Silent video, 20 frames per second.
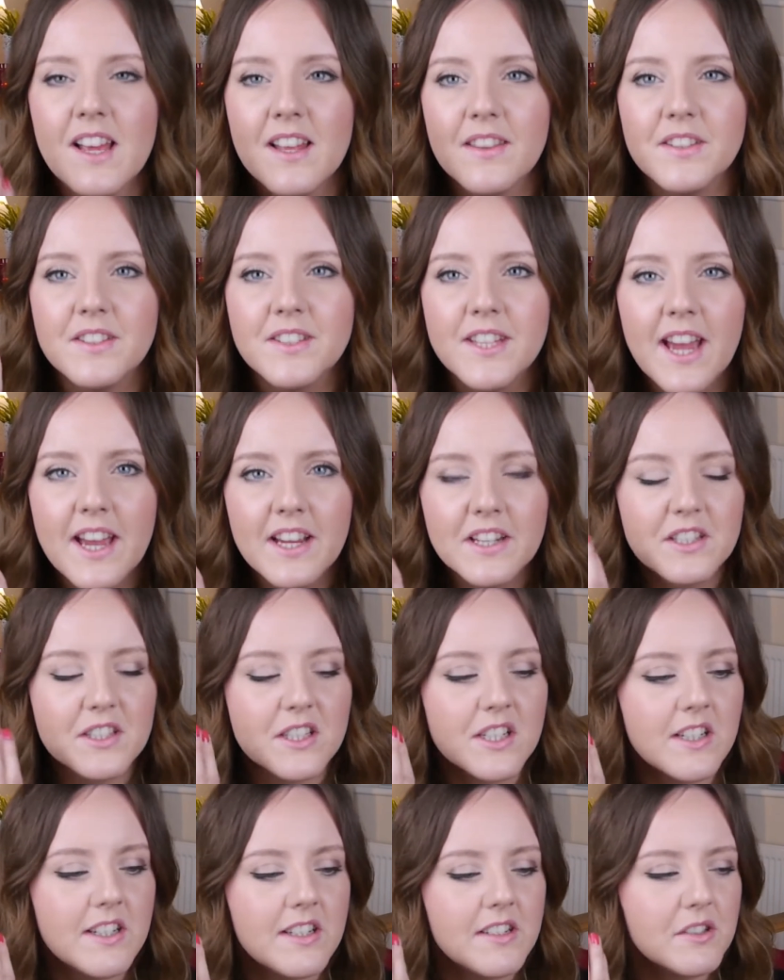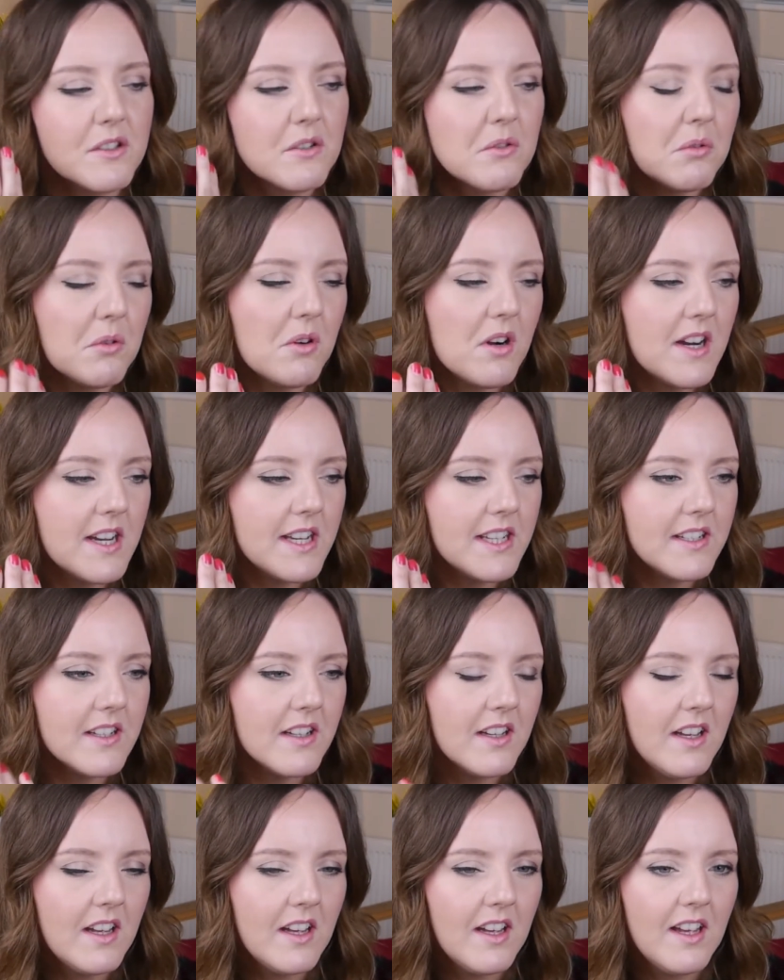The texture is quite
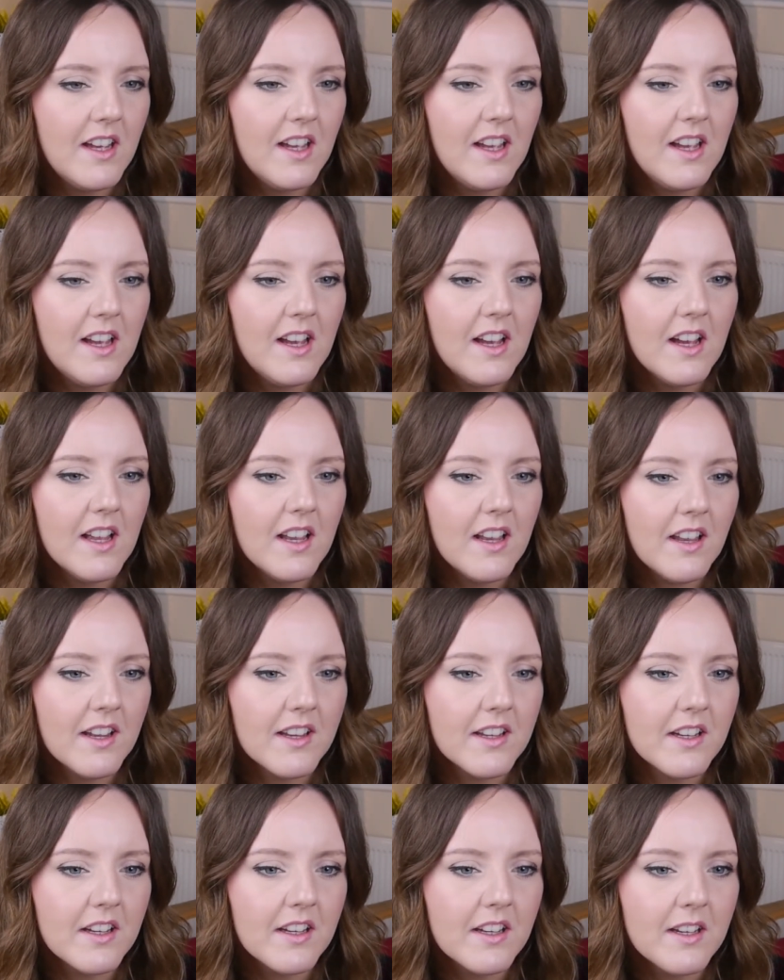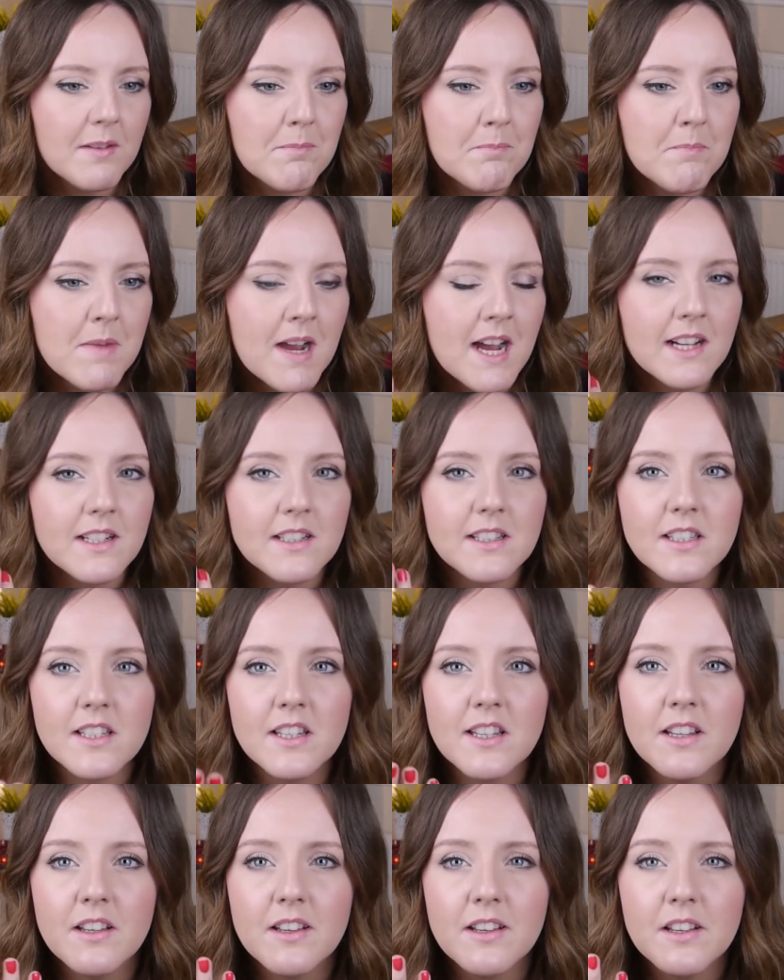like a matte
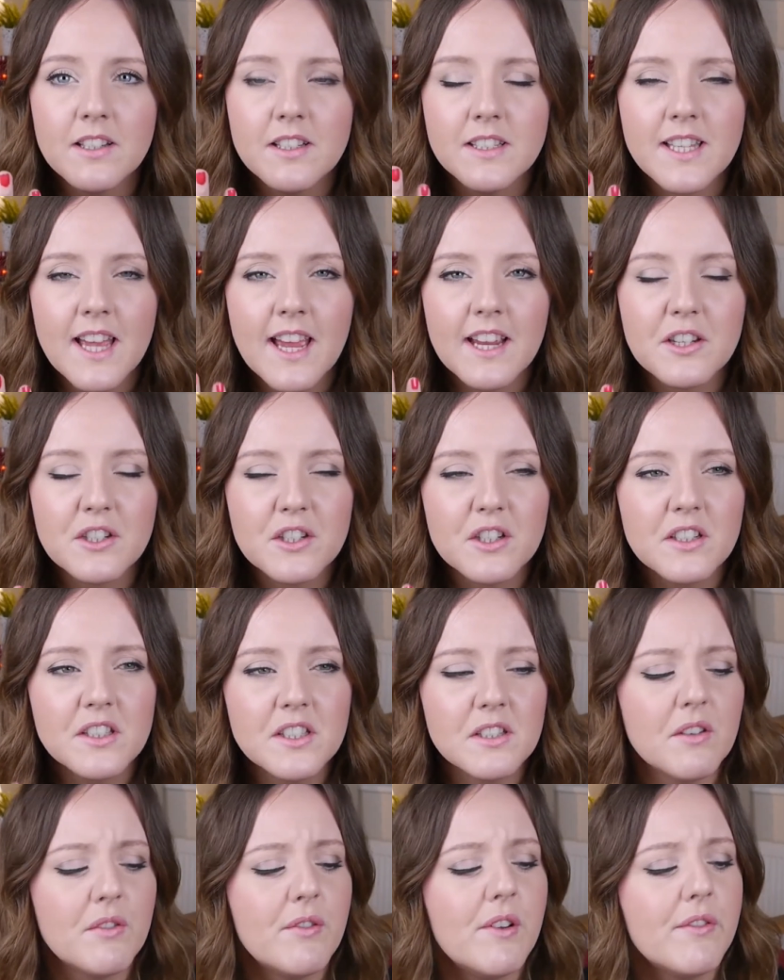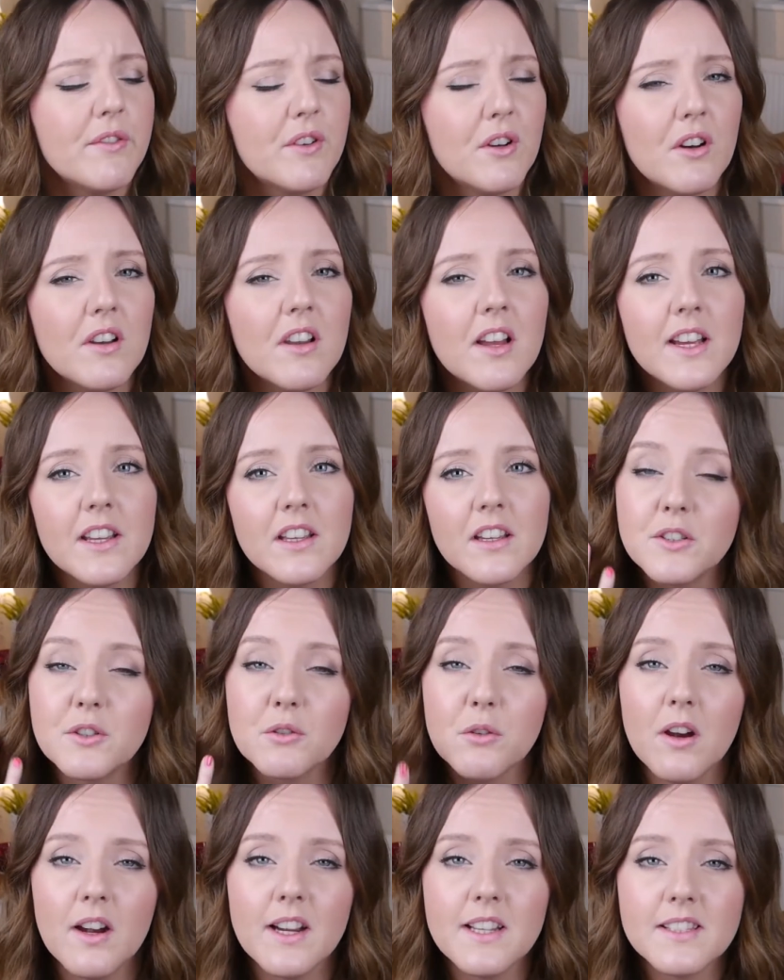texture, so if you've got like
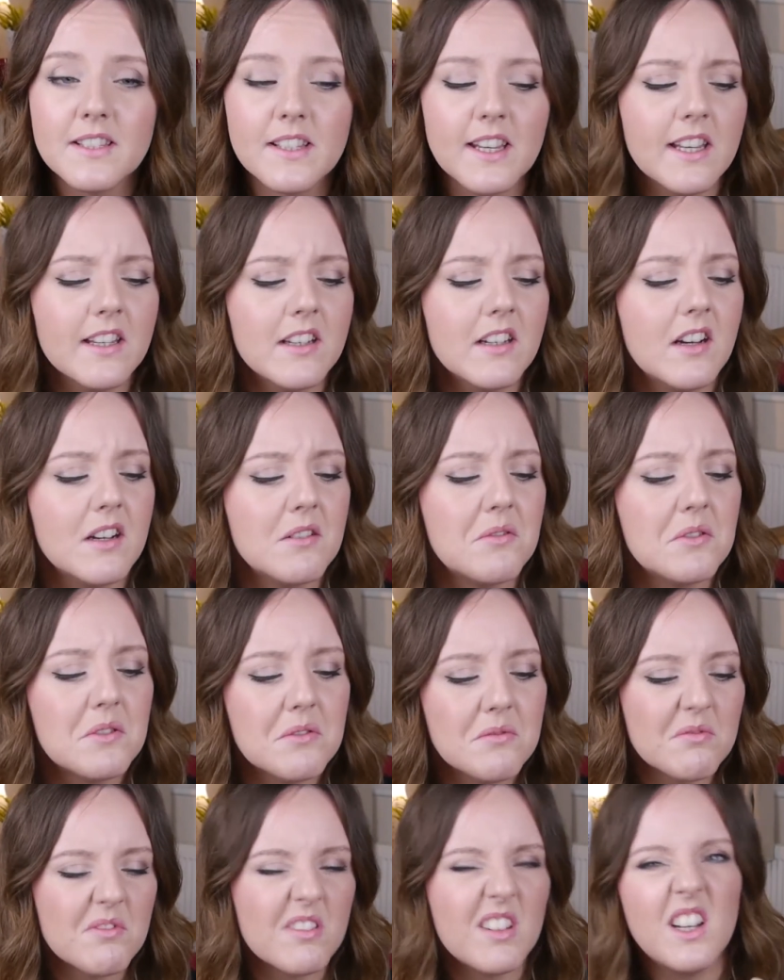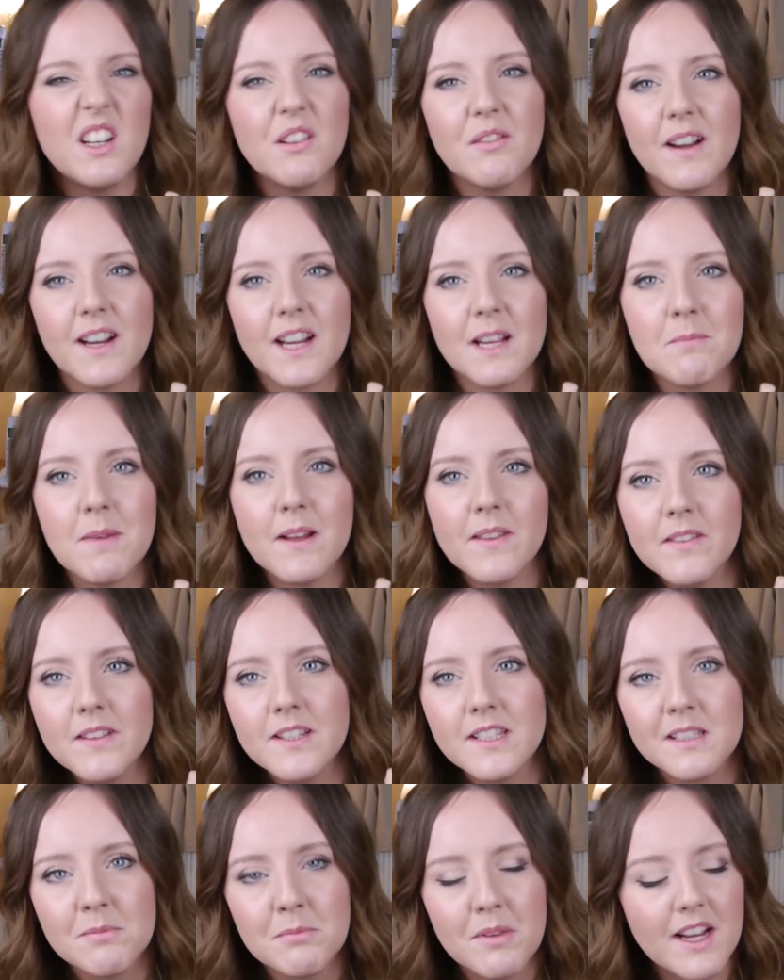dry skin I wouldn't really recommend
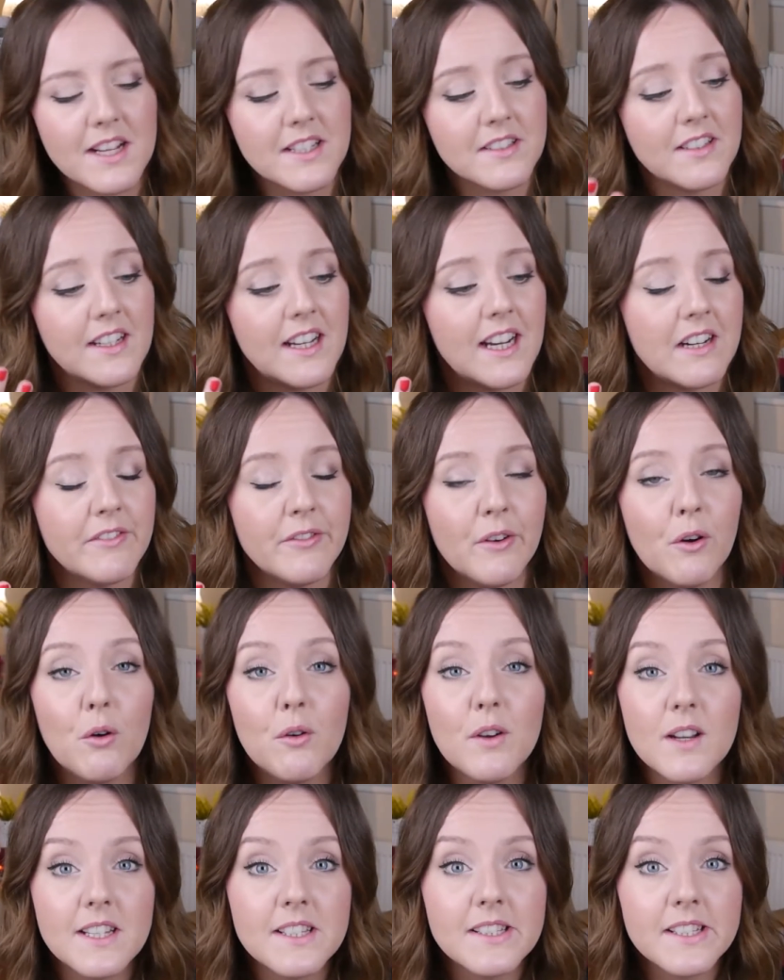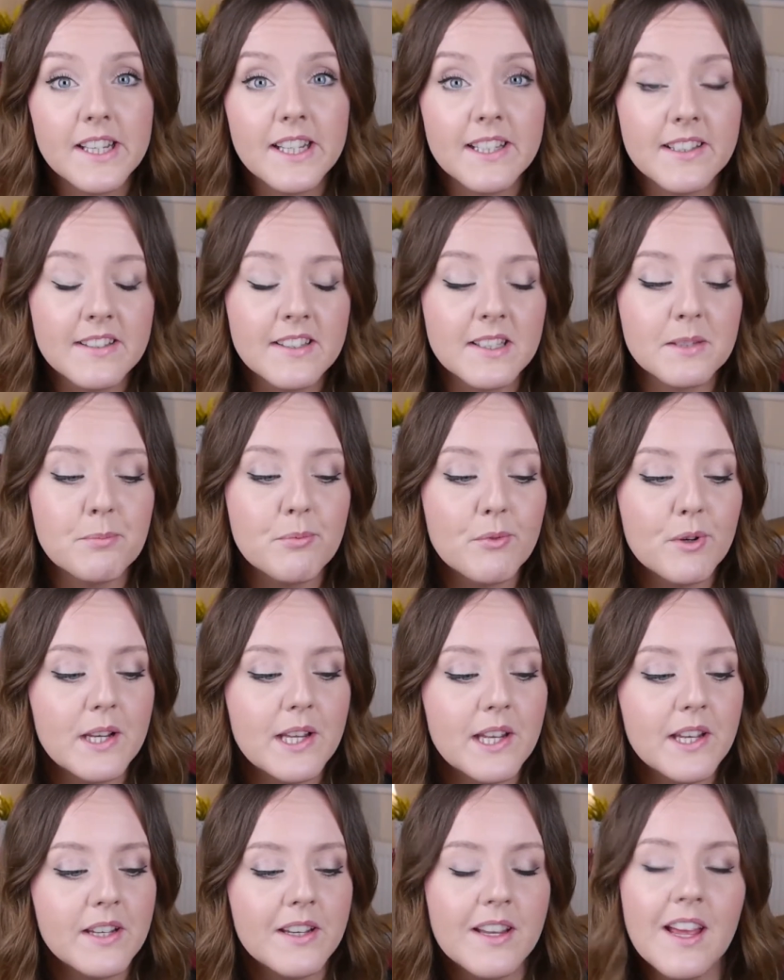this, but as I have oily skin this is
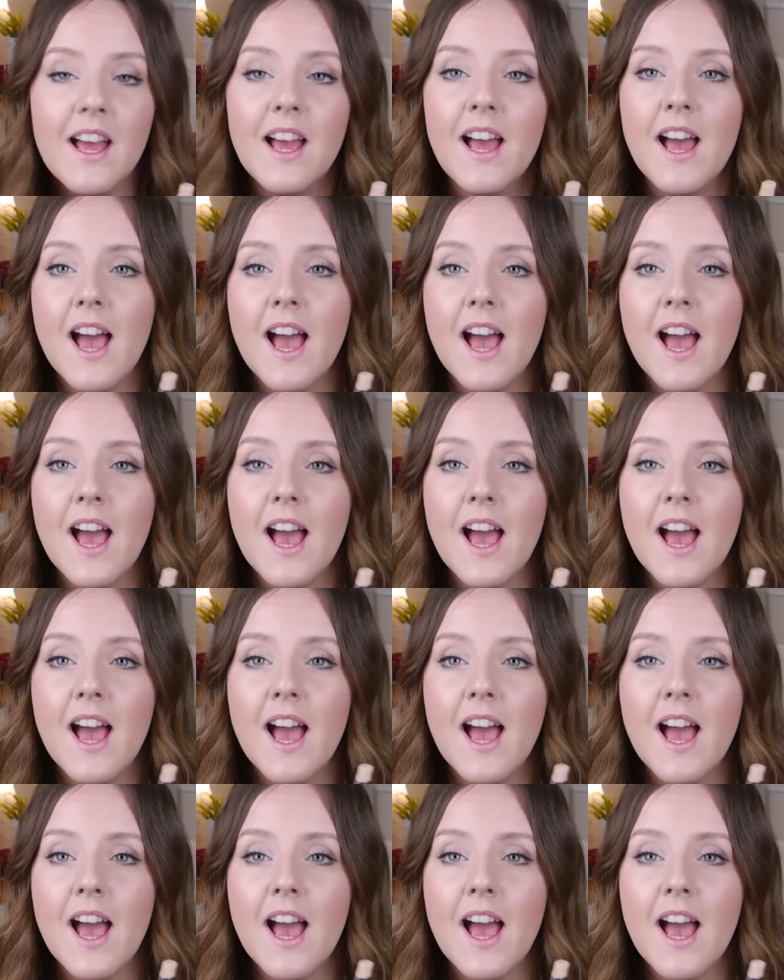brilliant.